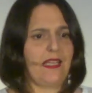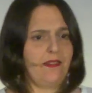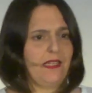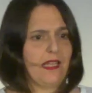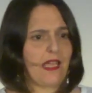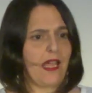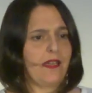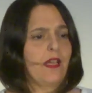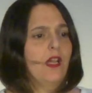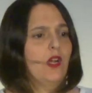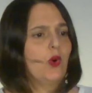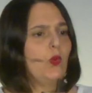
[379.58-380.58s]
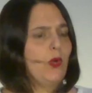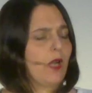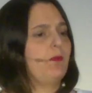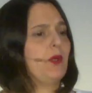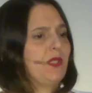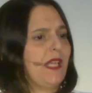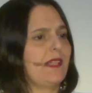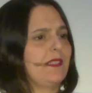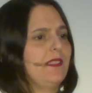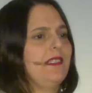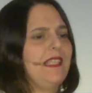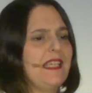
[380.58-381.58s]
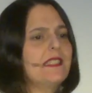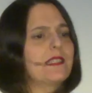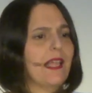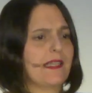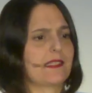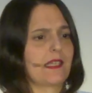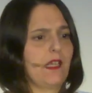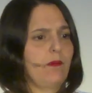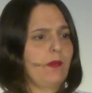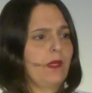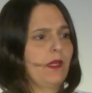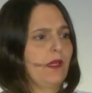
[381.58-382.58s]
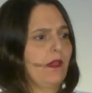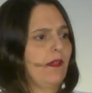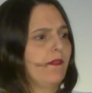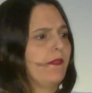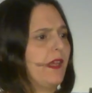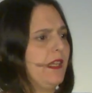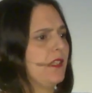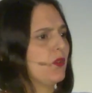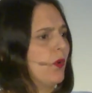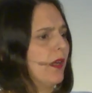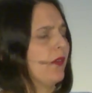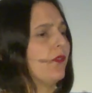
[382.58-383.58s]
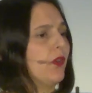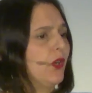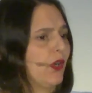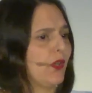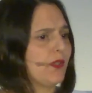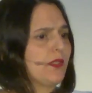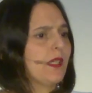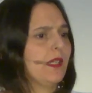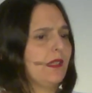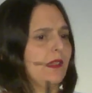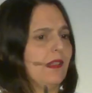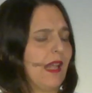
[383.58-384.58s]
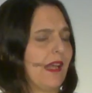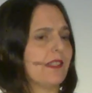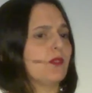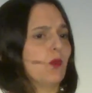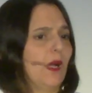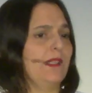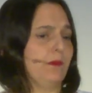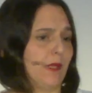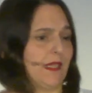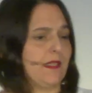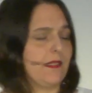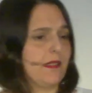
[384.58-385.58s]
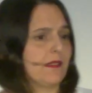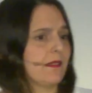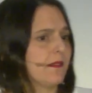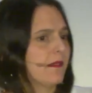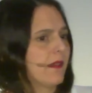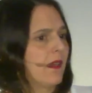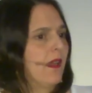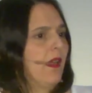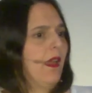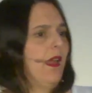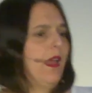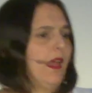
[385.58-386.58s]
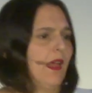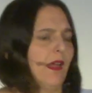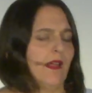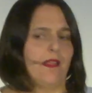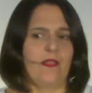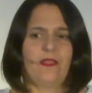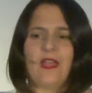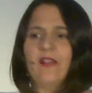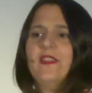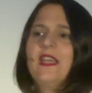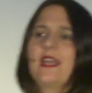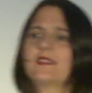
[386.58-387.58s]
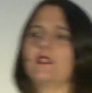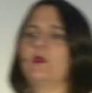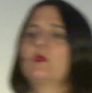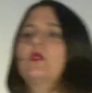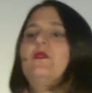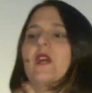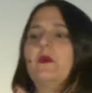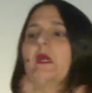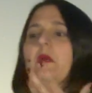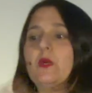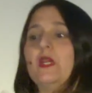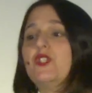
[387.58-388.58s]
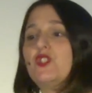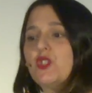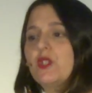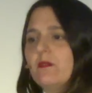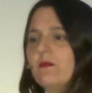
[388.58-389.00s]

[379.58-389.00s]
the Andean cat, we are protecting this landscape that is one of Earth's last wild places. The Andean cats are also very rich.